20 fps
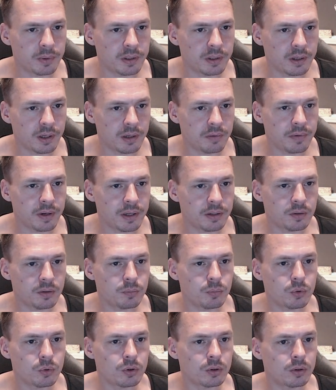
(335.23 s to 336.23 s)
I've added
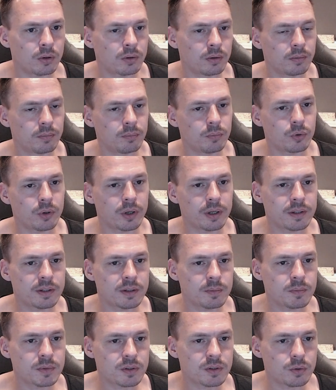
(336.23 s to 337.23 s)
more
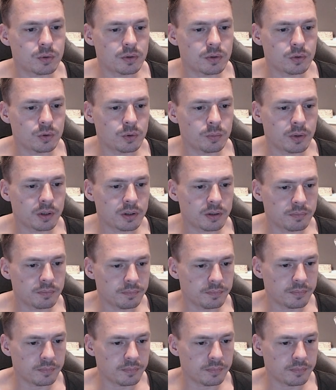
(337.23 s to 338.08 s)
items to the toolbar,